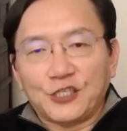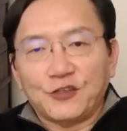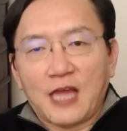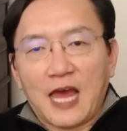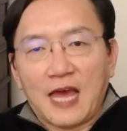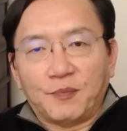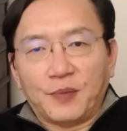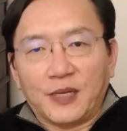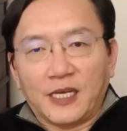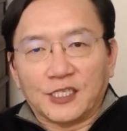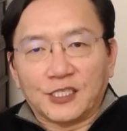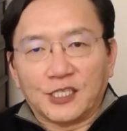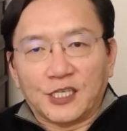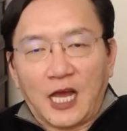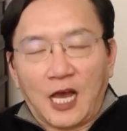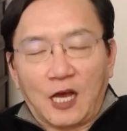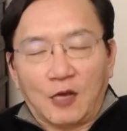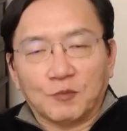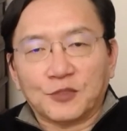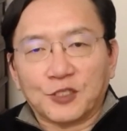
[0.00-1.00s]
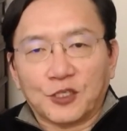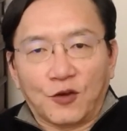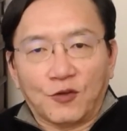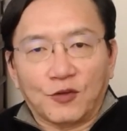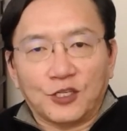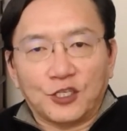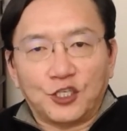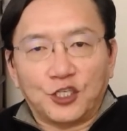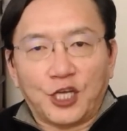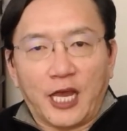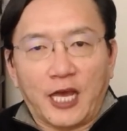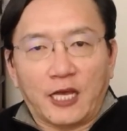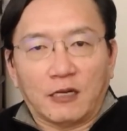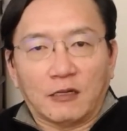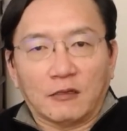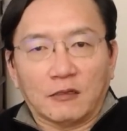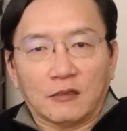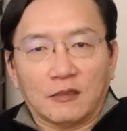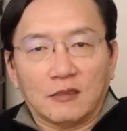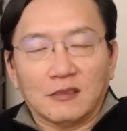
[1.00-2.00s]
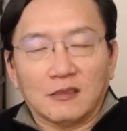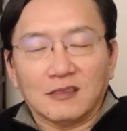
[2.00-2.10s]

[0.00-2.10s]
that because it helps grow the channel.